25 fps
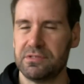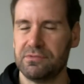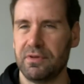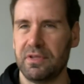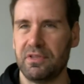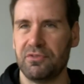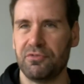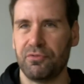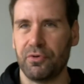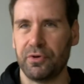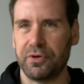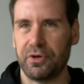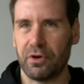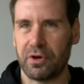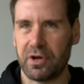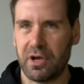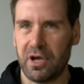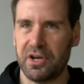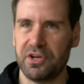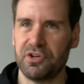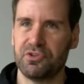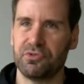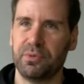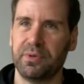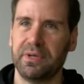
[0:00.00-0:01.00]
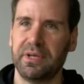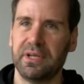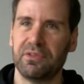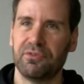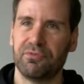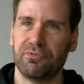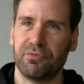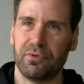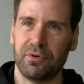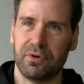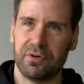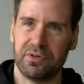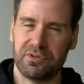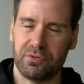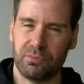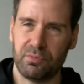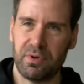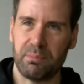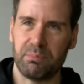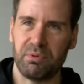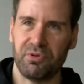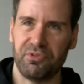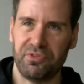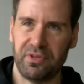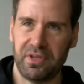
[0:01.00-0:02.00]
It's, it's for your country, it's for
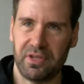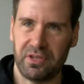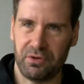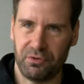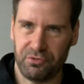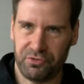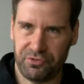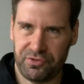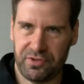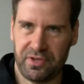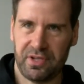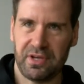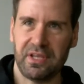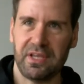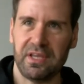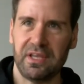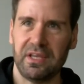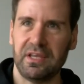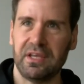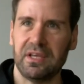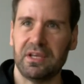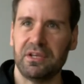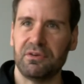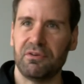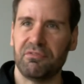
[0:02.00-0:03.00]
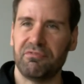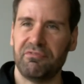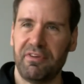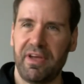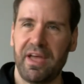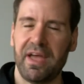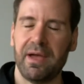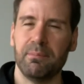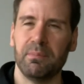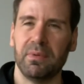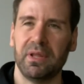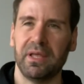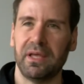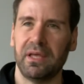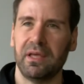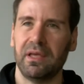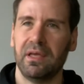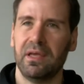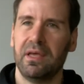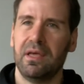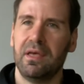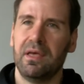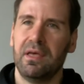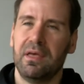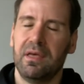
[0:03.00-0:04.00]
to represent your city and your
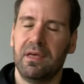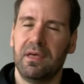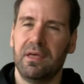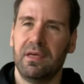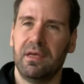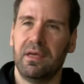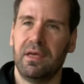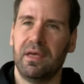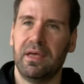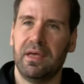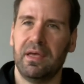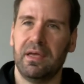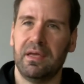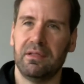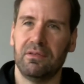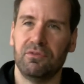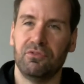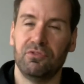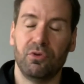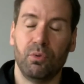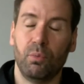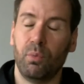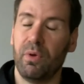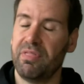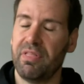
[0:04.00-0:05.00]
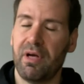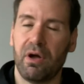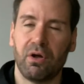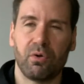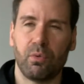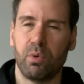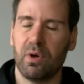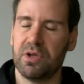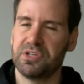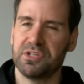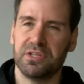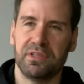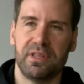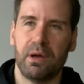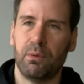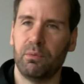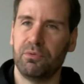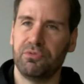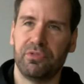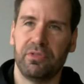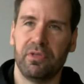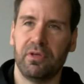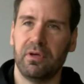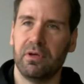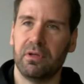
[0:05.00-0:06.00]
family. And so without question,
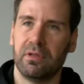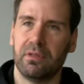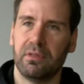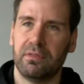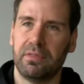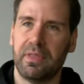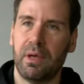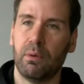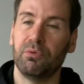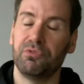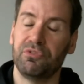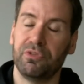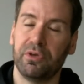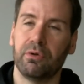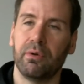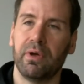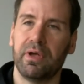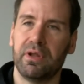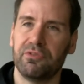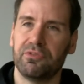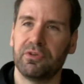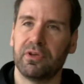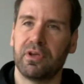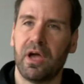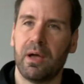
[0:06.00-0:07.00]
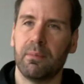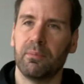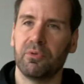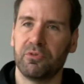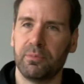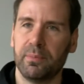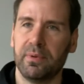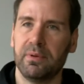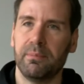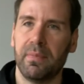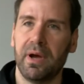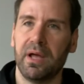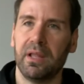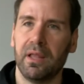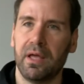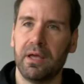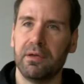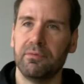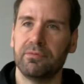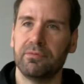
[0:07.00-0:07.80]
that was the, that was the greatest accomplishment of my